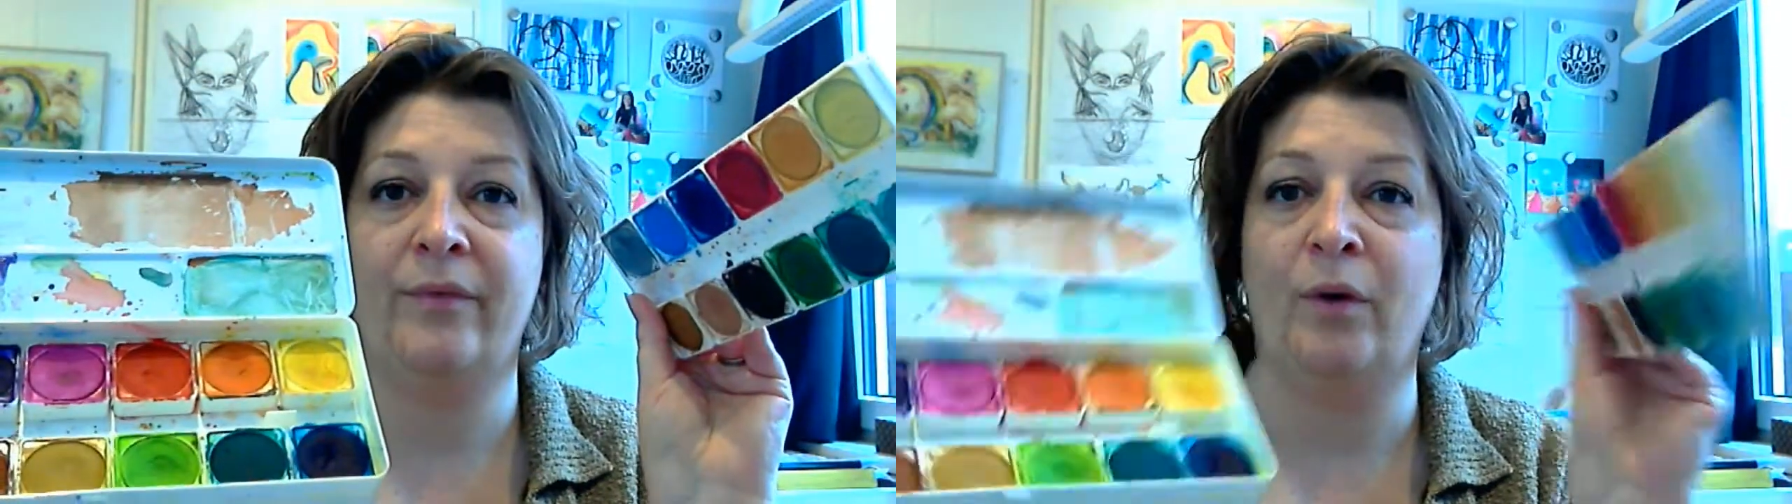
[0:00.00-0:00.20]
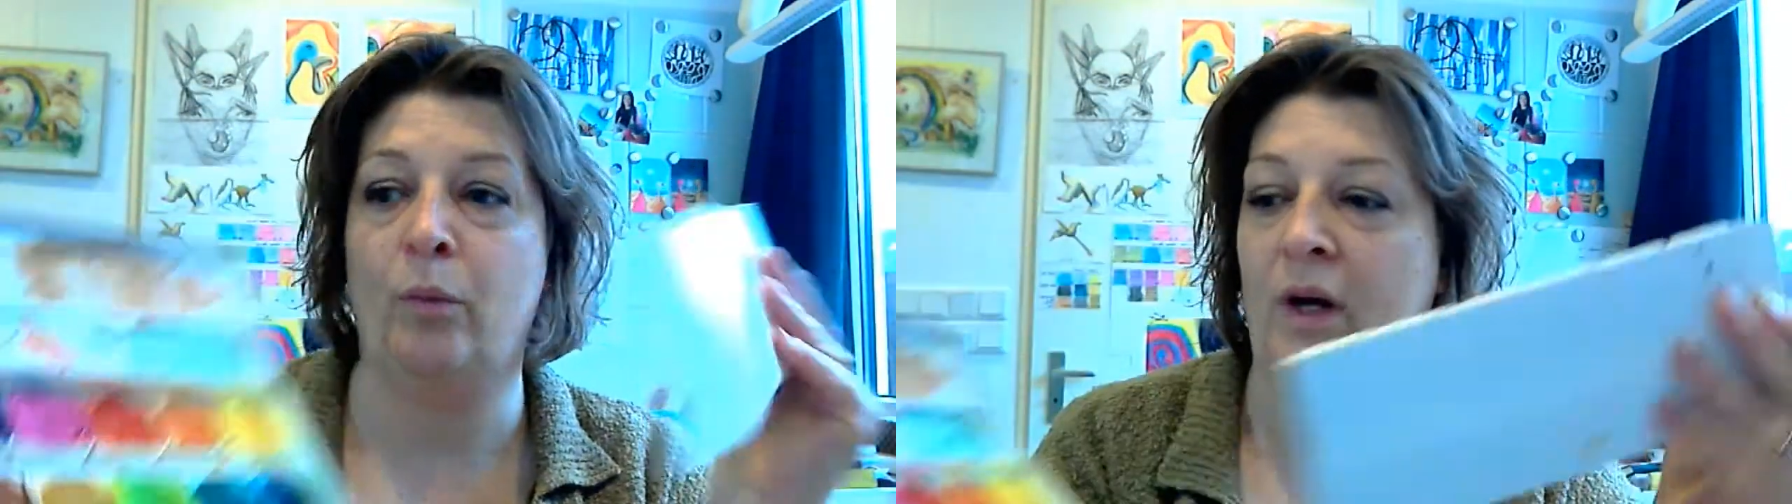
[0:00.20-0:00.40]

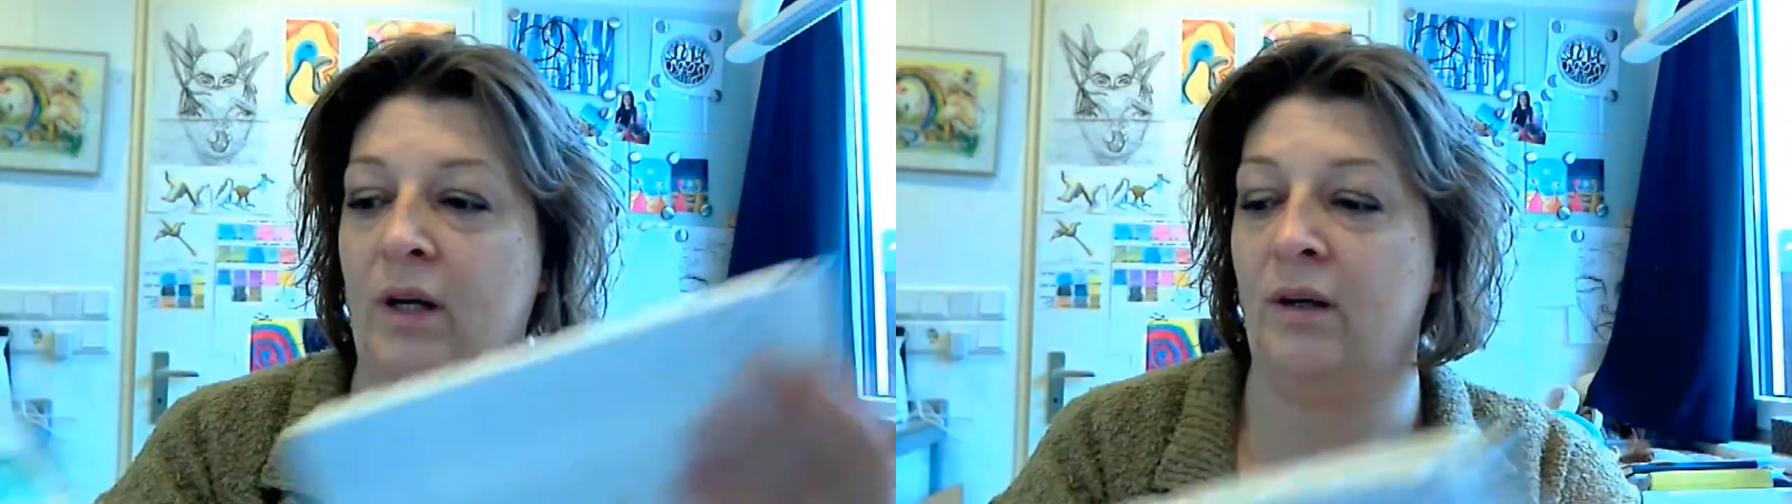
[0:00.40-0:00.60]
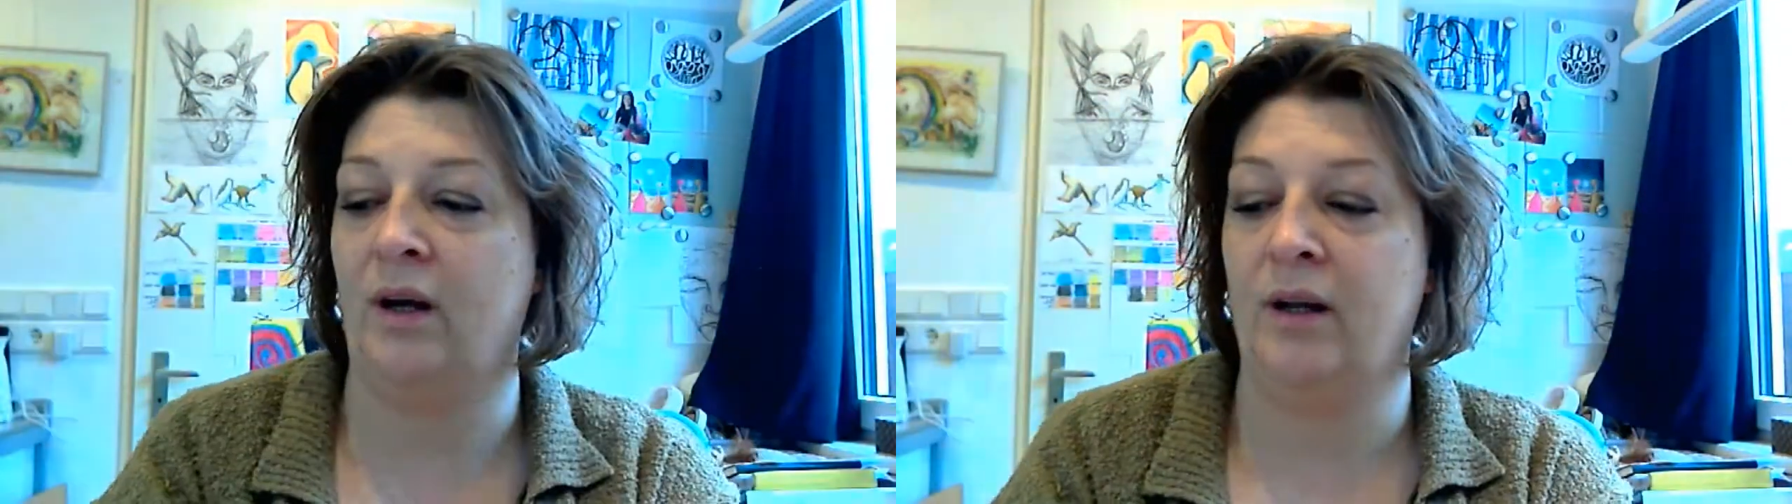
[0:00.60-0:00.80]
the
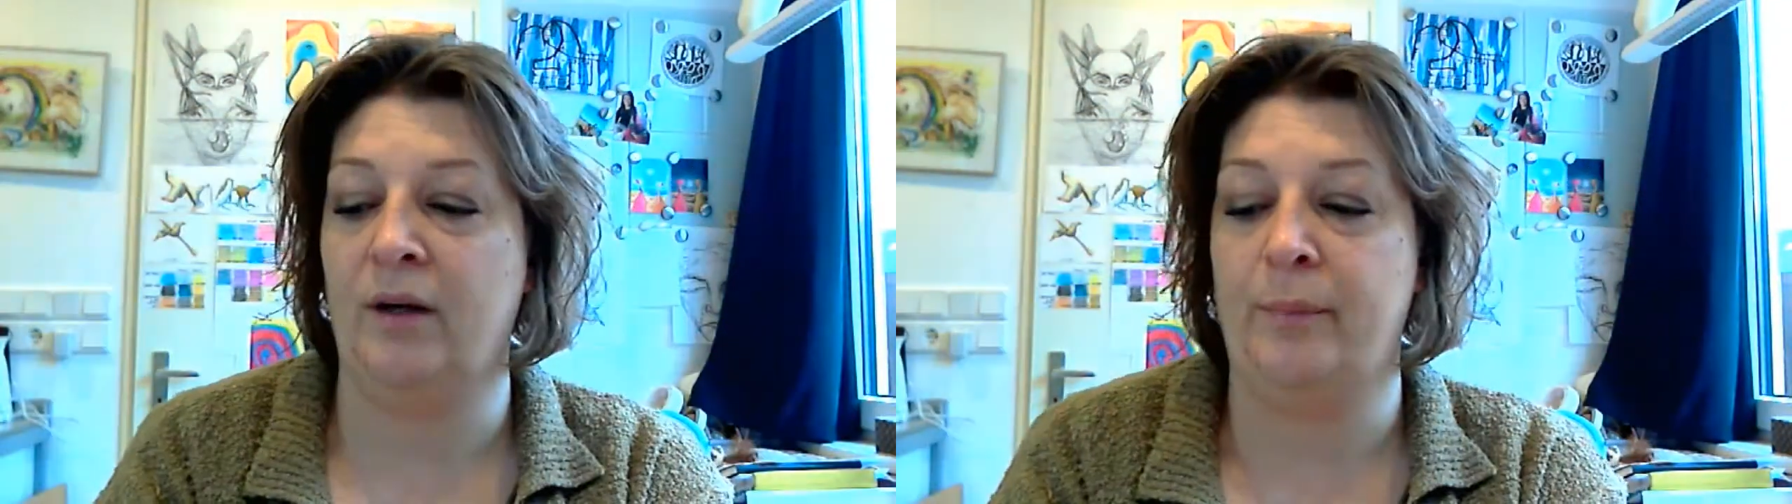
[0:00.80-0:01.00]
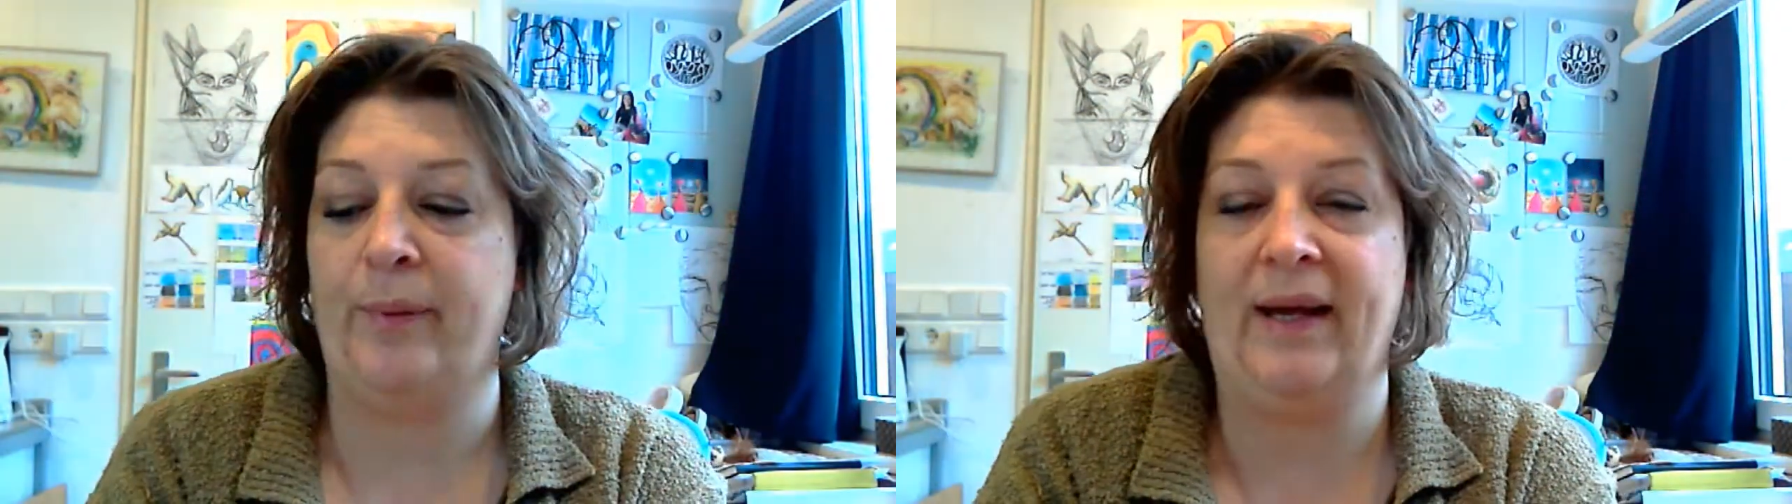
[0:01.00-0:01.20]
watercolor
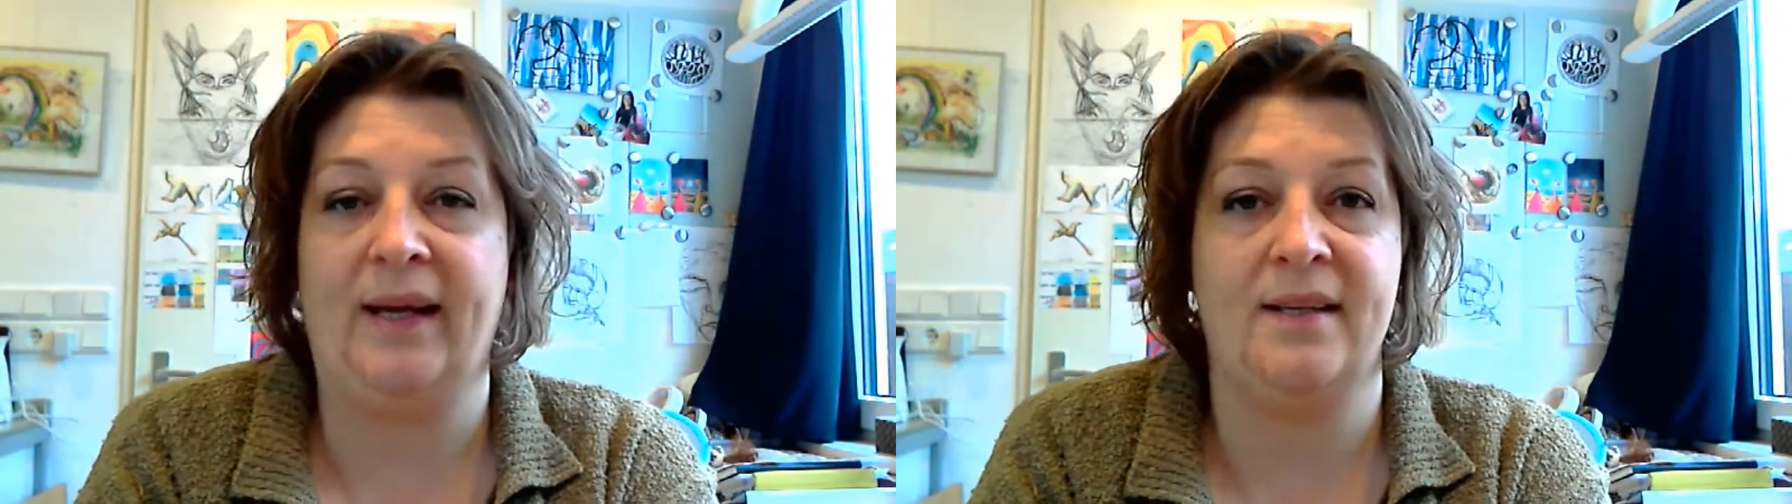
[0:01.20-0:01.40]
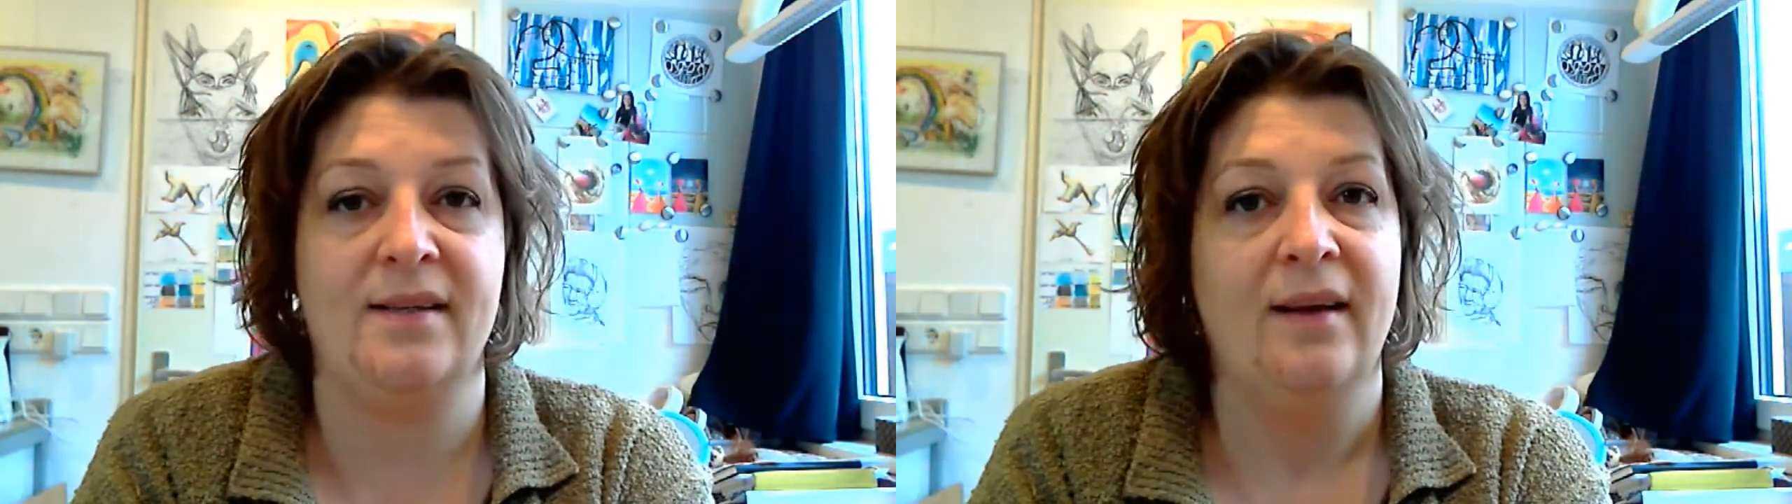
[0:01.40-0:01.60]

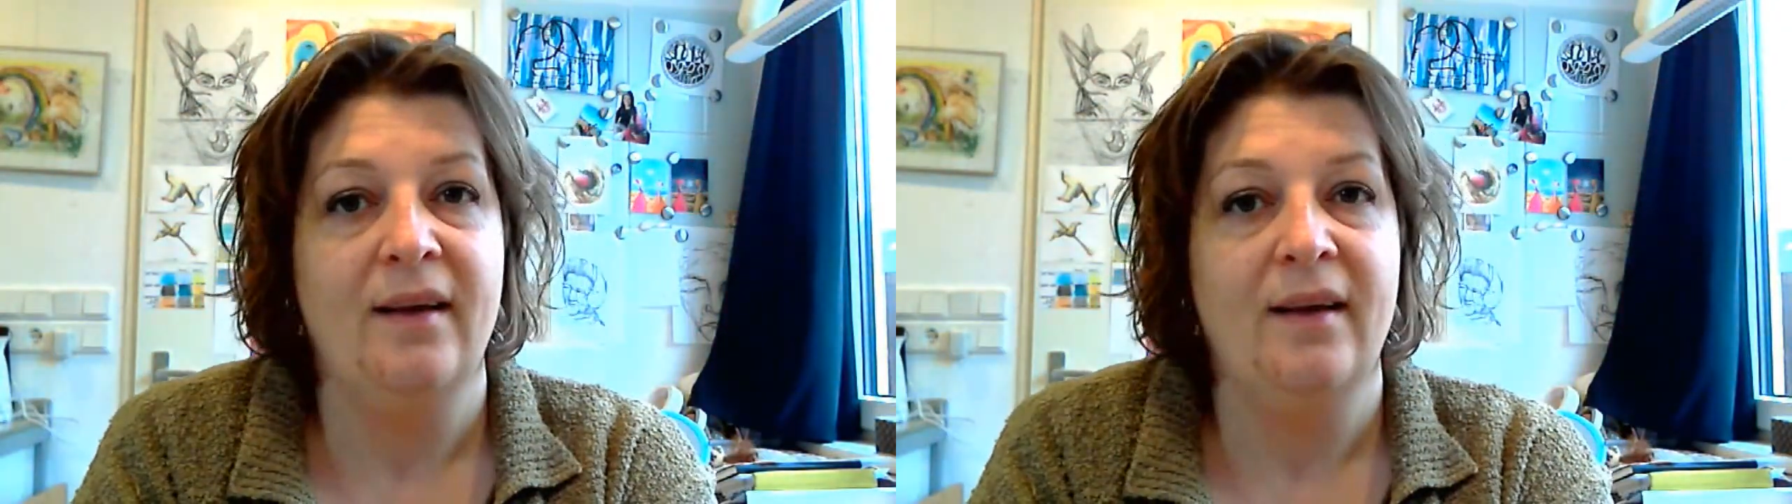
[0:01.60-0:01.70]
paint